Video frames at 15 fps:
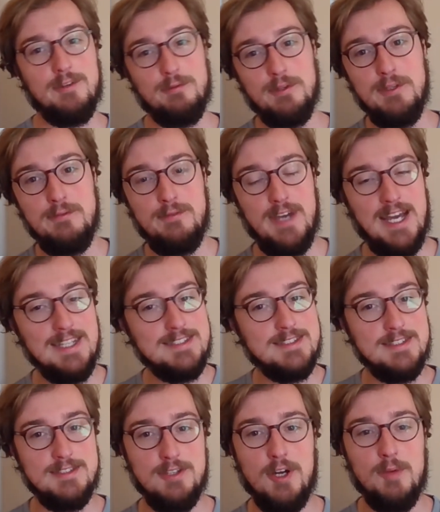really fast and
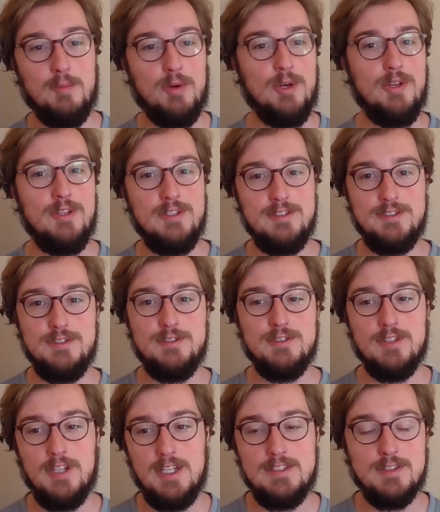he's hard boiled and he's using
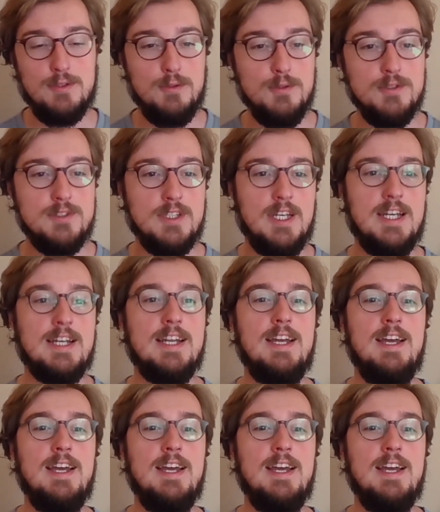lots of cool slang.